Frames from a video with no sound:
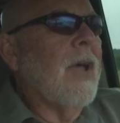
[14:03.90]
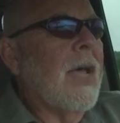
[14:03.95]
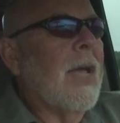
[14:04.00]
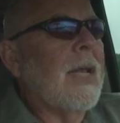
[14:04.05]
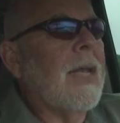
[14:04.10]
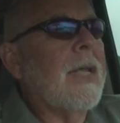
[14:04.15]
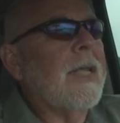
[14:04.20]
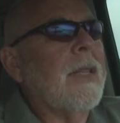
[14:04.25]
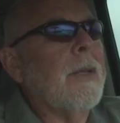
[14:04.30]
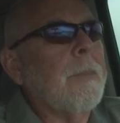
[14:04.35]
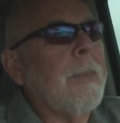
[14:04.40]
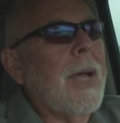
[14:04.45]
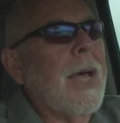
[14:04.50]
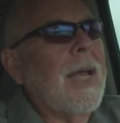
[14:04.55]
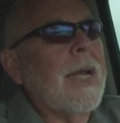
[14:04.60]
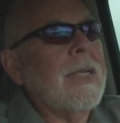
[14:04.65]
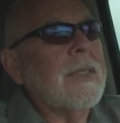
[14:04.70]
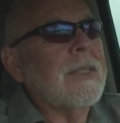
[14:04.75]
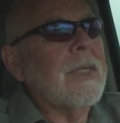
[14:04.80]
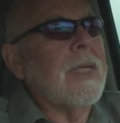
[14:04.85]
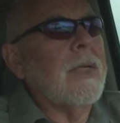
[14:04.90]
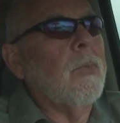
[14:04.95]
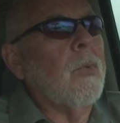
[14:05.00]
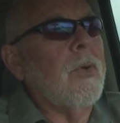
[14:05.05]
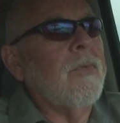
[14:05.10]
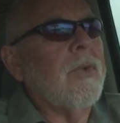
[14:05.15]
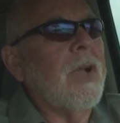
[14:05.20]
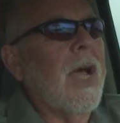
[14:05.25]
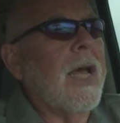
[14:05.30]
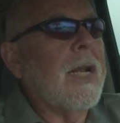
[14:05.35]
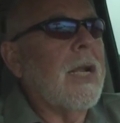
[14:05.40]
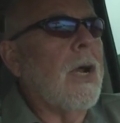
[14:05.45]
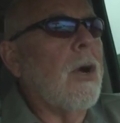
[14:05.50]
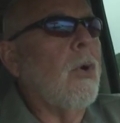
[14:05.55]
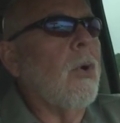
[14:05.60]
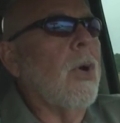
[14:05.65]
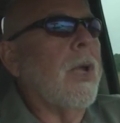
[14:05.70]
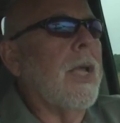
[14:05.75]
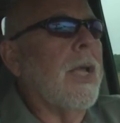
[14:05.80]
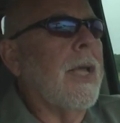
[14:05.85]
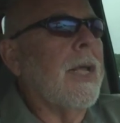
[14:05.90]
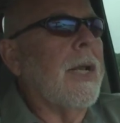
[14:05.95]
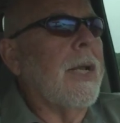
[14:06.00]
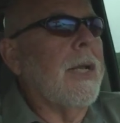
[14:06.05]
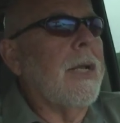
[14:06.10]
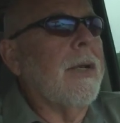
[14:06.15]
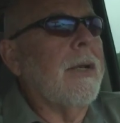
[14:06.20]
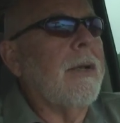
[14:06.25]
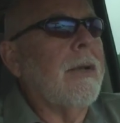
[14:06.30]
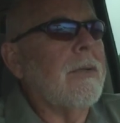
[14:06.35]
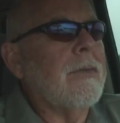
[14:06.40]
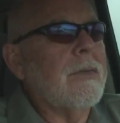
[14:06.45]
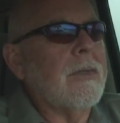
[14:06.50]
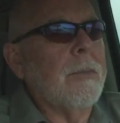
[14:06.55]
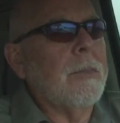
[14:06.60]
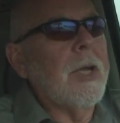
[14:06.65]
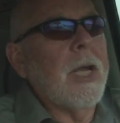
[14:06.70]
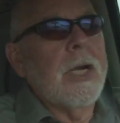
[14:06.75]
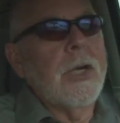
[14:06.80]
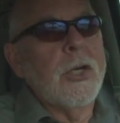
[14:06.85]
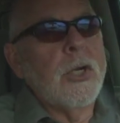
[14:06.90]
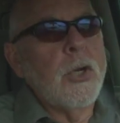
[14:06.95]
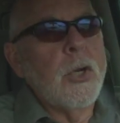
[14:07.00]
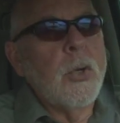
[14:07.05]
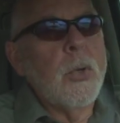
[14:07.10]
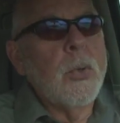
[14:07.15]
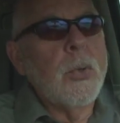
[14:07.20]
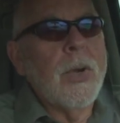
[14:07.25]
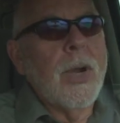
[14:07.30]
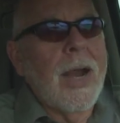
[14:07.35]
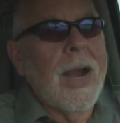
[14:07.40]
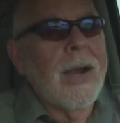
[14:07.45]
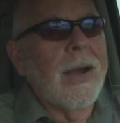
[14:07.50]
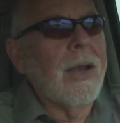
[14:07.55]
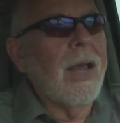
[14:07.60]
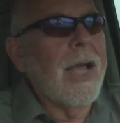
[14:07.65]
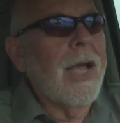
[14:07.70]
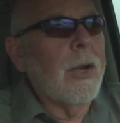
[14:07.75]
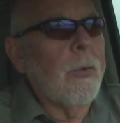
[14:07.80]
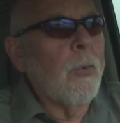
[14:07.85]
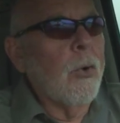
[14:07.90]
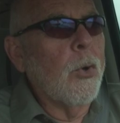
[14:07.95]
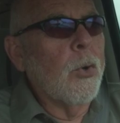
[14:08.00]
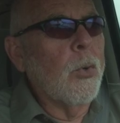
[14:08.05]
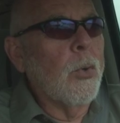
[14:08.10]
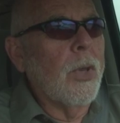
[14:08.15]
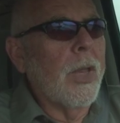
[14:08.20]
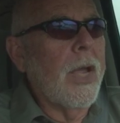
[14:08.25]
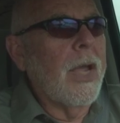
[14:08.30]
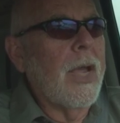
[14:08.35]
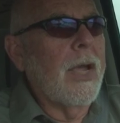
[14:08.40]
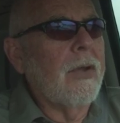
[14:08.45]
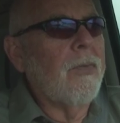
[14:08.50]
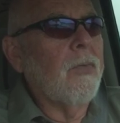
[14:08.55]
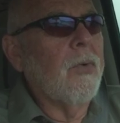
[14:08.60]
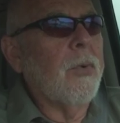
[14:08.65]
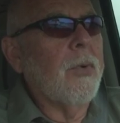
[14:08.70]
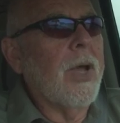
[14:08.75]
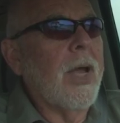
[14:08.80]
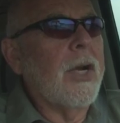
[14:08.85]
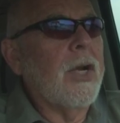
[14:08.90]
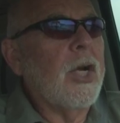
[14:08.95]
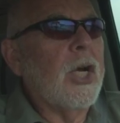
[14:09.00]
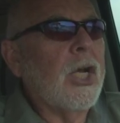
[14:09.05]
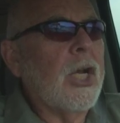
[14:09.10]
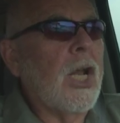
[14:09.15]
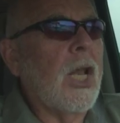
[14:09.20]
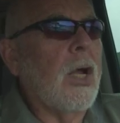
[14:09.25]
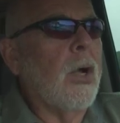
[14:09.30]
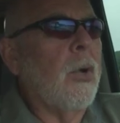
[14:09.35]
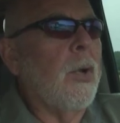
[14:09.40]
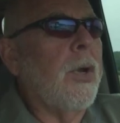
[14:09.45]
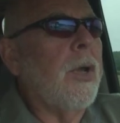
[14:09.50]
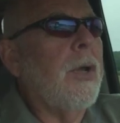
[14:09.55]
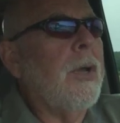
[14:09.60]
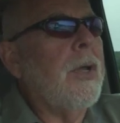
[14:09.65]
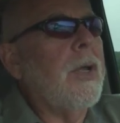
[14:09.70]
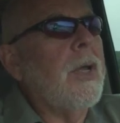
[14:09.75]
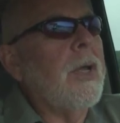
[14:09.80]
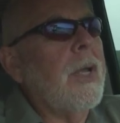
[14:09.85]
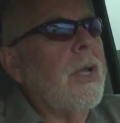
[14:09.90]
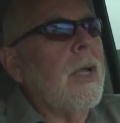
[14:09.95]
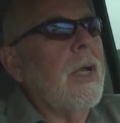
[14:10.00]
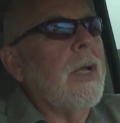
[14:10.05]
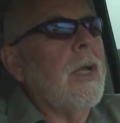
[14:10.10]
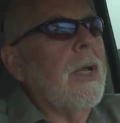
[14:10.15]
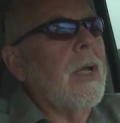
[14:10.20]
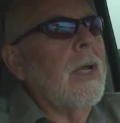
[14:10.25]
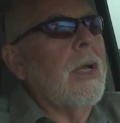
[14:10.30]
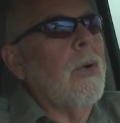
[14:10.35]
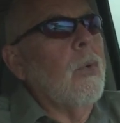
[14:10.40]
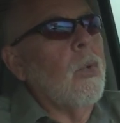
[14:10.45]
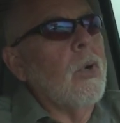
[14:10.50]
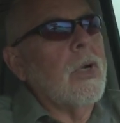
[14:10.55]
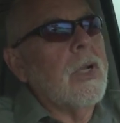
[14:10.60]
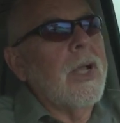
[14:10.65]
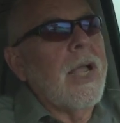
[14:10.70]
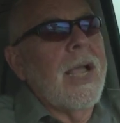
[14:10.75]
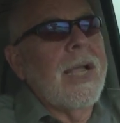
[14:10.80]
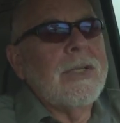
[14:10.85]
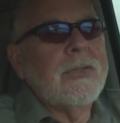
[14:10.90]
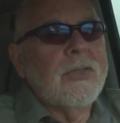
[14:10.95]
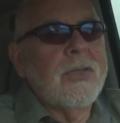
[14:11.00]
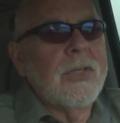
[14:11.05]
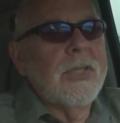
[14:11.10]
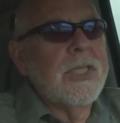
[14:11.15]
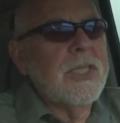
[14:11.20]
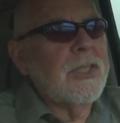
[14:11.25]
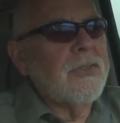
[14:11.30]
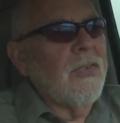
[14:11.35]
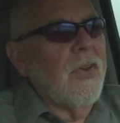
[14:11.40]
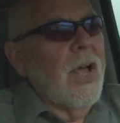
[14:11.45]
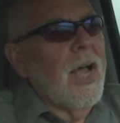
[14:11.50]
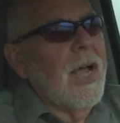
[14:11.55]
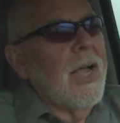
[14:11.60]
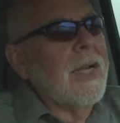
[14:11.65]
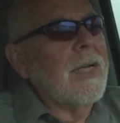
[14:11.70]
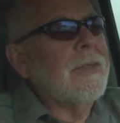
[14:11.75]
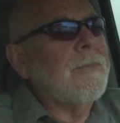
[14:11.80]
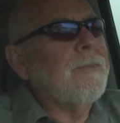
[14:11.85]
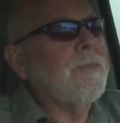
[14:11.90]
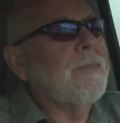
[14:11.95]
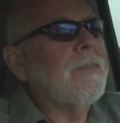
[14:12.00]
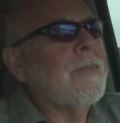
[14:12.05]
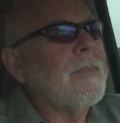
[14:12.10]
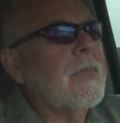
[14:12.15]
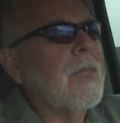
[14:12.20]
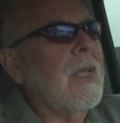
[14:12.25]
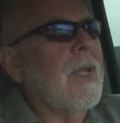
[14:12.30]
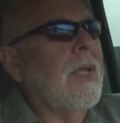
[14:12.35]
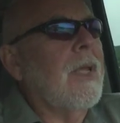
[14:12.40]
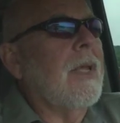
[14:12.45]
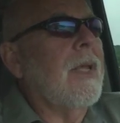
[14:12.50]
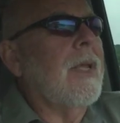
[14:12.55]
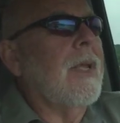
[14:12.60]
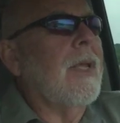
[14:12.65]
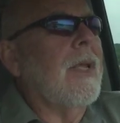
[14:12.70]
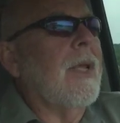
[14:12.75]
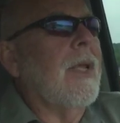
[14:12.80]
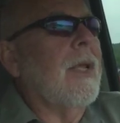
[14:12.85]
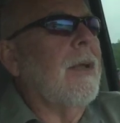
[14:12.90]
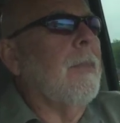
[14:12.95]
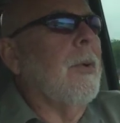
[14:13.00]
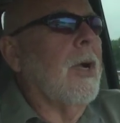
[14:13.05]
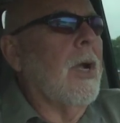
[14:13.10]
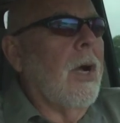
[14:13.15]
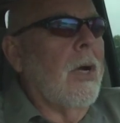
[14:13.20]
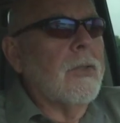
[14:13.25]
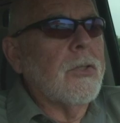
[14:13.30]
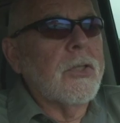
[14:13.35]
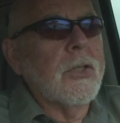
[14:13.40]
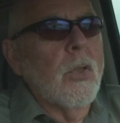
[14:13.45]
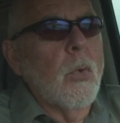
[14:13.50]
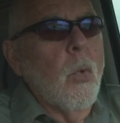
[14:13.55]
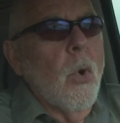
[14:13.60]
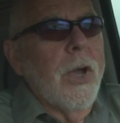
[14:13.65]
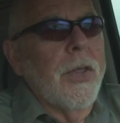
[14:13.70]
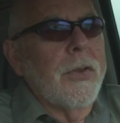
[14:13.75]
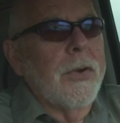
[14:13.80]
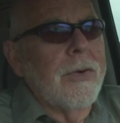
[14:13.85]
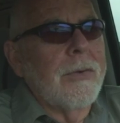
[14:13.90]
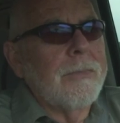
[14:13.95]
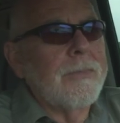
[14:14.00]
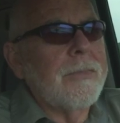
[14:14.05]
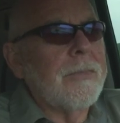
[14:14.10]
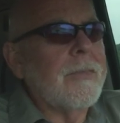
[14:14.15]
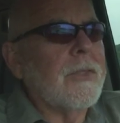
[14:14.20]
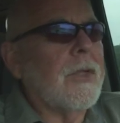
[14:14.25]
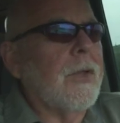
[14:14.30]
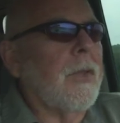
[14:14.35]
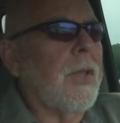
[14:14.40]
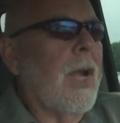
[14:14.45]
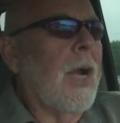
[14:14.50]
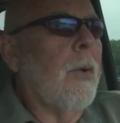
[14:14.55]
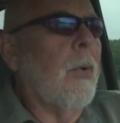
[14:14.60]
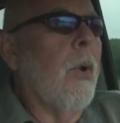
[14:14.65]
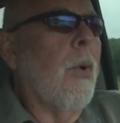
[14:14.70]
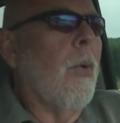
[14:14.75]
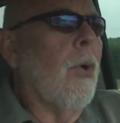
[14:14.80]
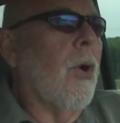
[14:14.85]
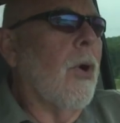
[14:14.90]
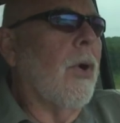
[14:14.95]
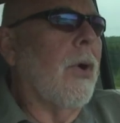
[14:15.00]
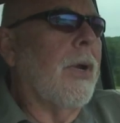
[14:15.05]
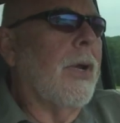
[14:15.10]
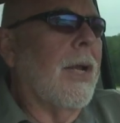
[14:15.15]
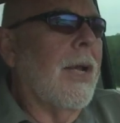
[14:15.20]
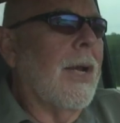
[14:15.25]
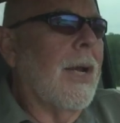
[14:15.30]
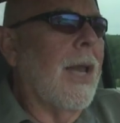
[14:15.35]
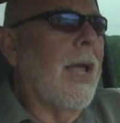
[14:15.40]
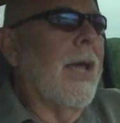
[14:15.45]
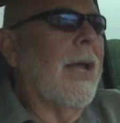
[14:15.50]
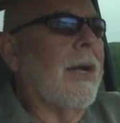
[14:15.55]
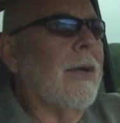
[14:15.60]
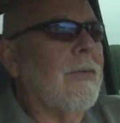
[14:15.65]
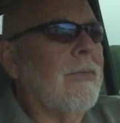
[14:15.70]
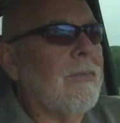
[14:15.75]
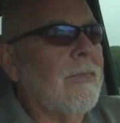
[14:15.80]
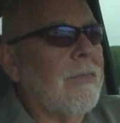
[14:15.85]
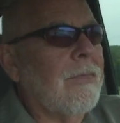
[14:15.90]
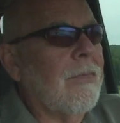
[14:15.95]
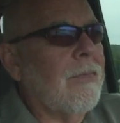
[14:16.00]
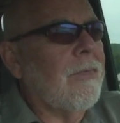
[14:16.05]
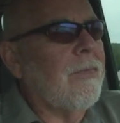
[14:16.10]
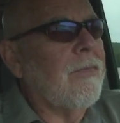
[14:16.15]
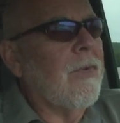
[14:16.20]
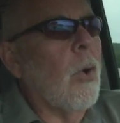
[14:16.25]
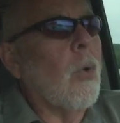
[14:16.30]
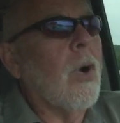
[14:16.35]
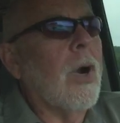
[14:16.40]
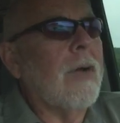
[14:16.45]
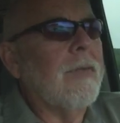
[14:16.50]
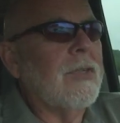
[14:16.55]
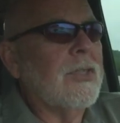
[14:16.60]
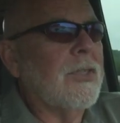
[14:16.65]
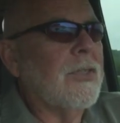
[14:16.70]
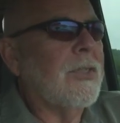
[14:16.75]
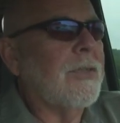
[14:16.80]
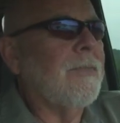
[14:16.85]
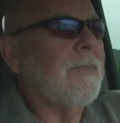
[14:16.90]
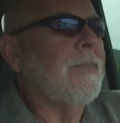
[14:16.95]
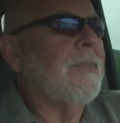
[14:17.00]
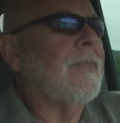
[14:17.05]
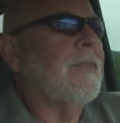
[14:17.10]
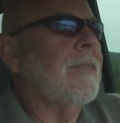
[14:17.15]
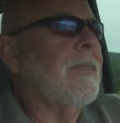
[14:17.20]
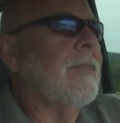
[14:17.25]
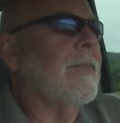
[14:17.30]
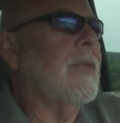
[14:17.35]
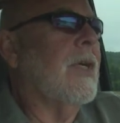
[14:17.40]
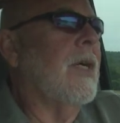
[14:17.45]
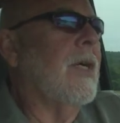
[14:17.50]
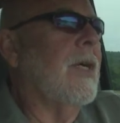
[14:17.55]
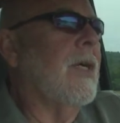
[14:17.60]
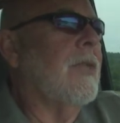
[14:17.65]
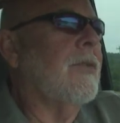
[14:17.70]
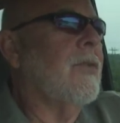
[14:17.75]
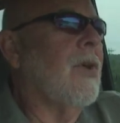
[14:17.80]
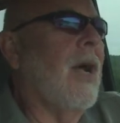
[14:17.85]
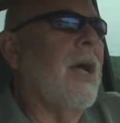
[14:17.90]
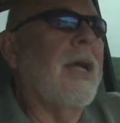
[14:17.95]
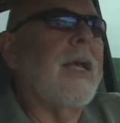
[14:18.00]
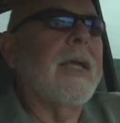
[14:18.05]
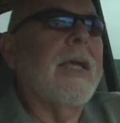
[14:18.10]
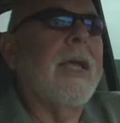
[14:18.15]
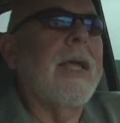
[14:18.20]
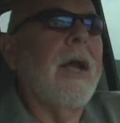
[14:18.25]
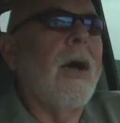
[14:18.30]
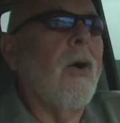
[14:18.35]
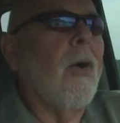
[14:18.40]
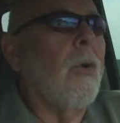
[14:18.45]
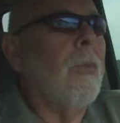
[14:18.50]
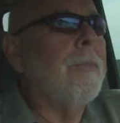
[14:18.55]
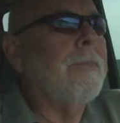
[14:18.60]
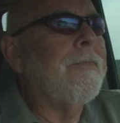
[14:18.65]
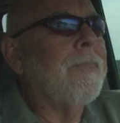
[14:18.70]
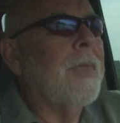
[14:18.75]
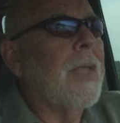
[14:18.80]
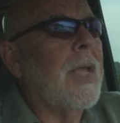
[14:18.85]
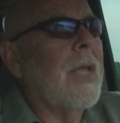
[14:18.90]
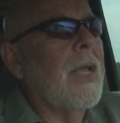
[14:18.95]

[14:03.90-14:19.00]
Finally, the pilot said, we've got to go in, and some kind of new airline rule they have, we've got to unload. We'll cancel this flight because of the weather. So there we were in Atlanta, 4 of us, trying to get home.